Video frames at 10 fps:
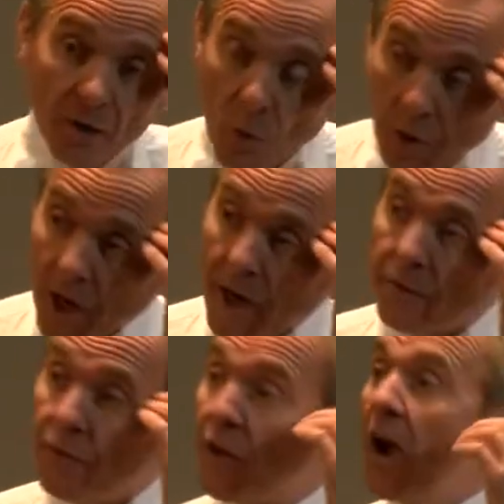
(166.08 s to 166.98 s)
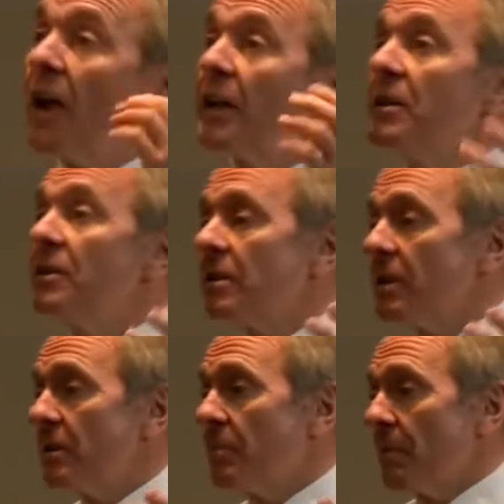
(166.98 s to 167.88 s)
What I find
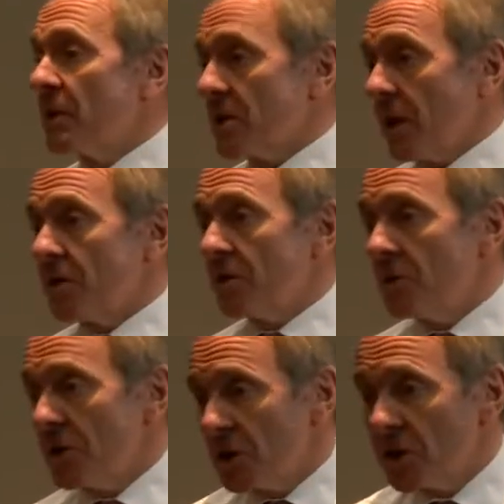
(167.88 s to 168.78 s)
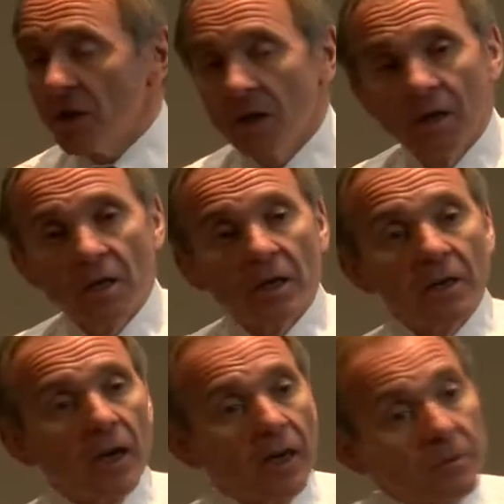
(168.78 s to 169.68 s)
in the public sector is,
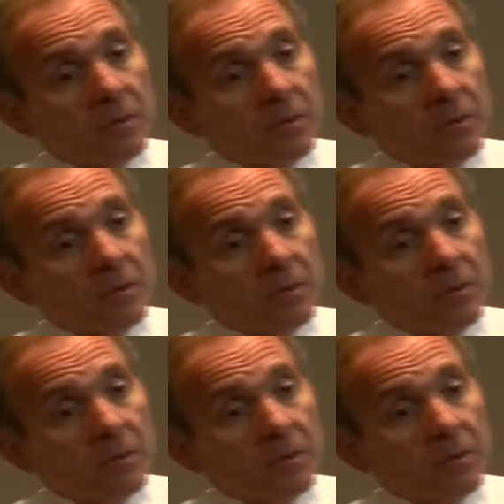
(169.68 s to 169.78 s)
and